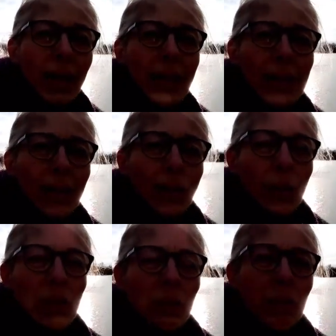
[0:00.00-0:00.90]
it's not
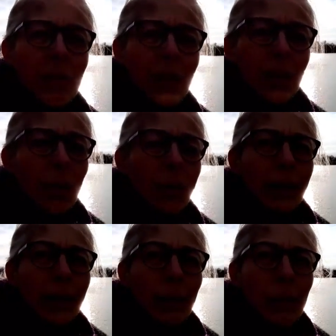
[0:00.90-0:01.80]
going to be very
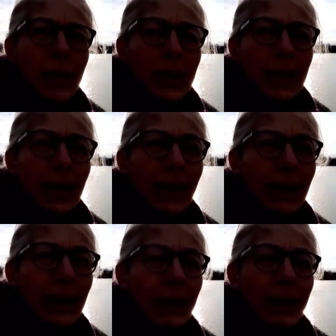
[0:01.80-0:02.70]
long at the beginning,
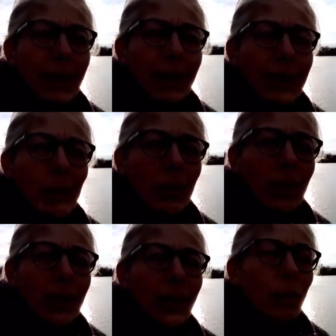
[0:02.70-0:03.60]
and then I can
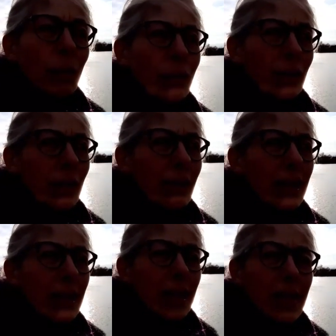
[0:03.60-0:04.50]
immediately go for the
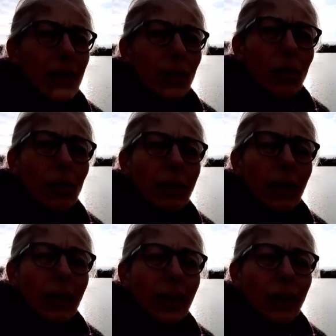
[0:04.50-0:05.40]
readings, you know,
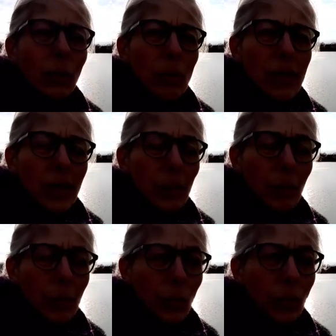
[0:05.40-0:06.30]
taking calls and
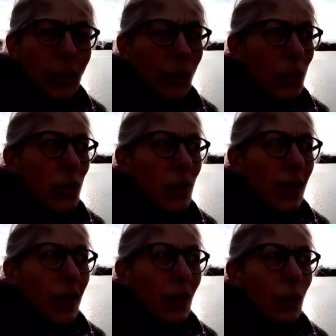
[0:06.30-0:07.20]
talking those
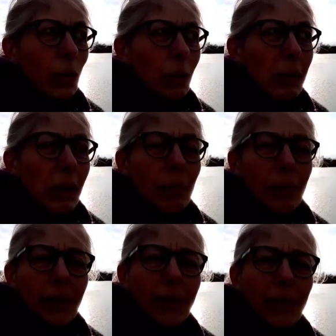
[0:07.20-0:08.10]
two
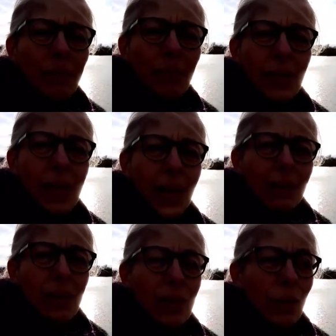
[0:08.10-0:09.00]
people
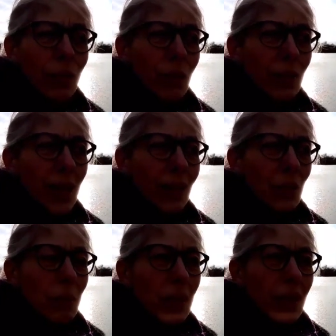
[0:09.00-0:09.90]
live. So if you would like
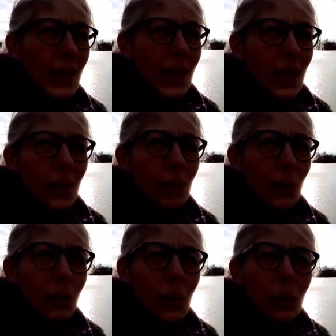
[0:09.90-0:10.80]
to be
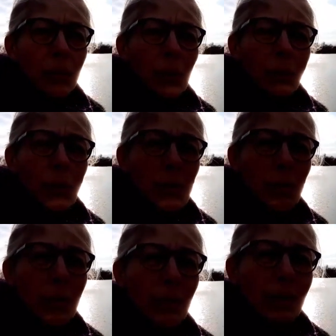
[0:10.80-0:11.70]
one of those
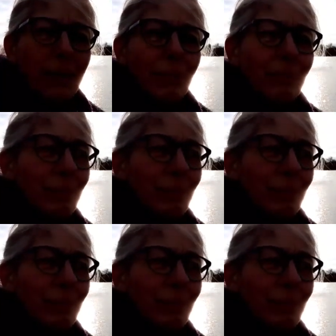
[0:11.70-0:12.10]
peoples,